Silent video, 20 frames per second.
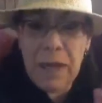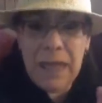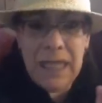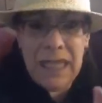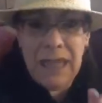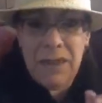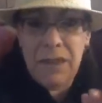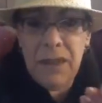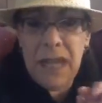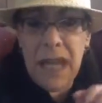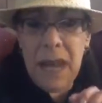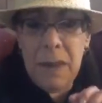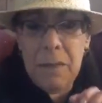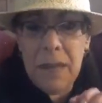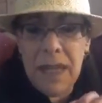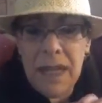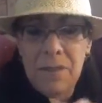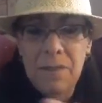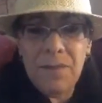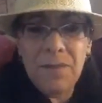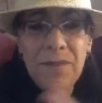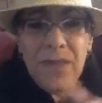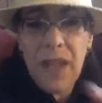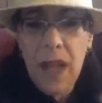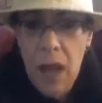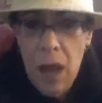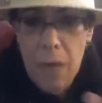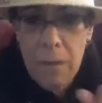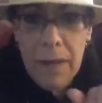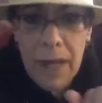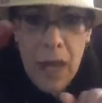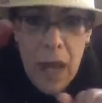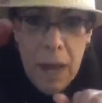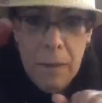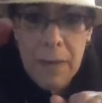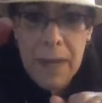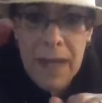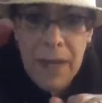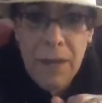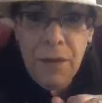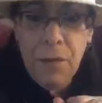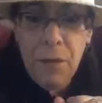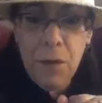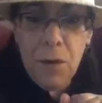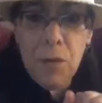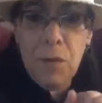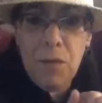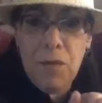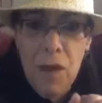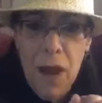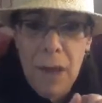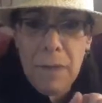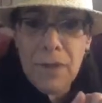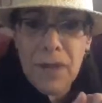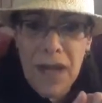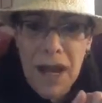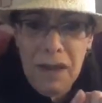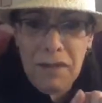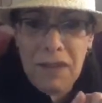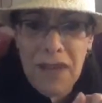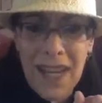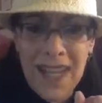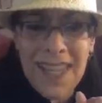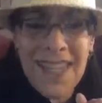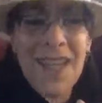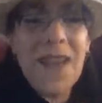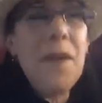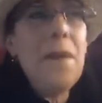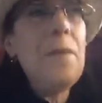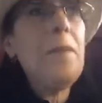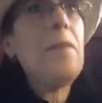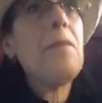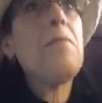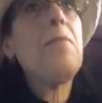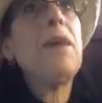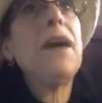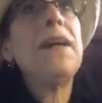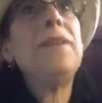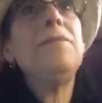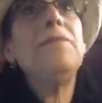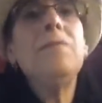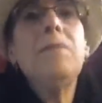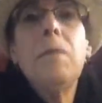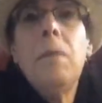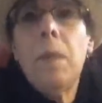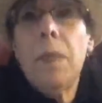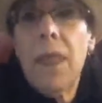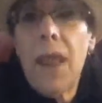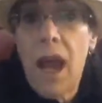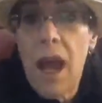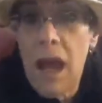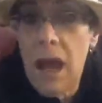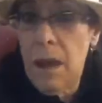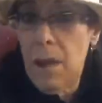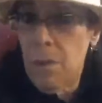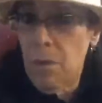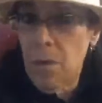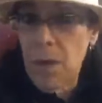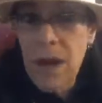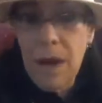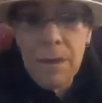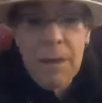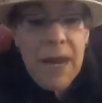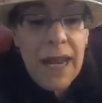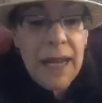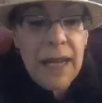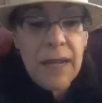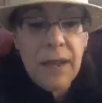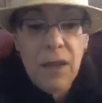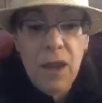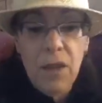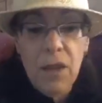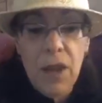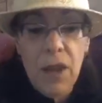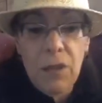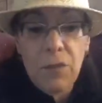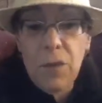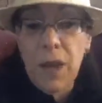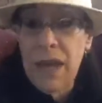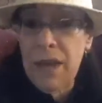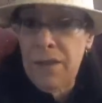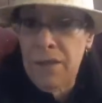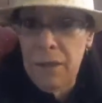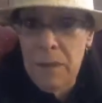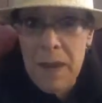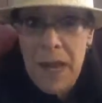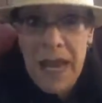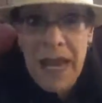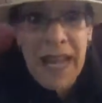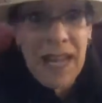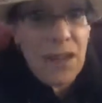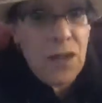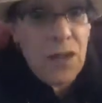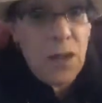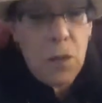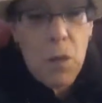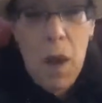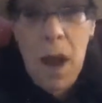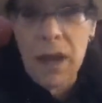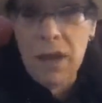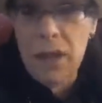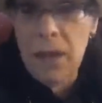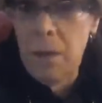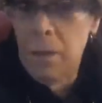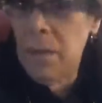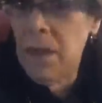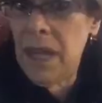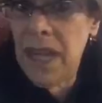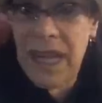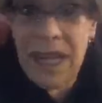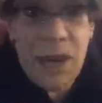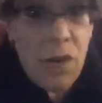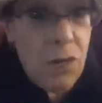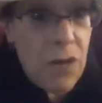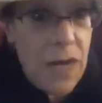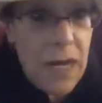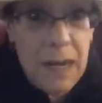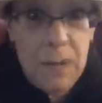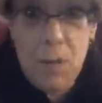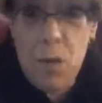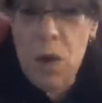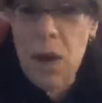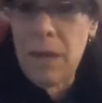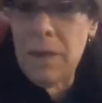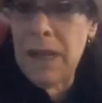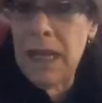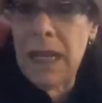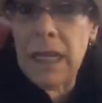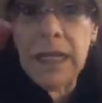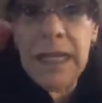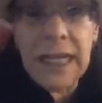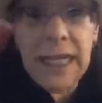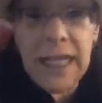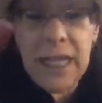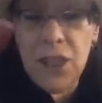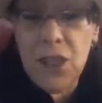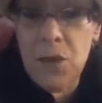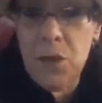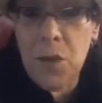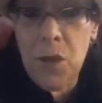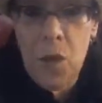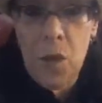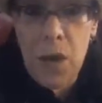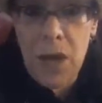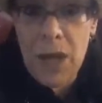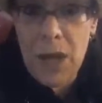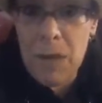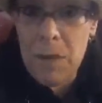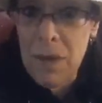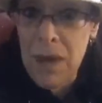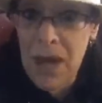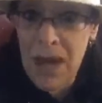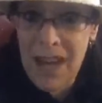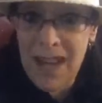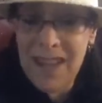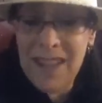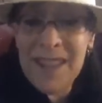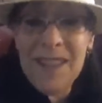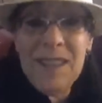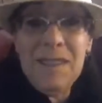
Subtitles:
by TV, I mean on my iPad through Prime or Netflix. But when I'm getting ready for bed, I used to watch something. I don't anymore. I'm either listening to an audiobook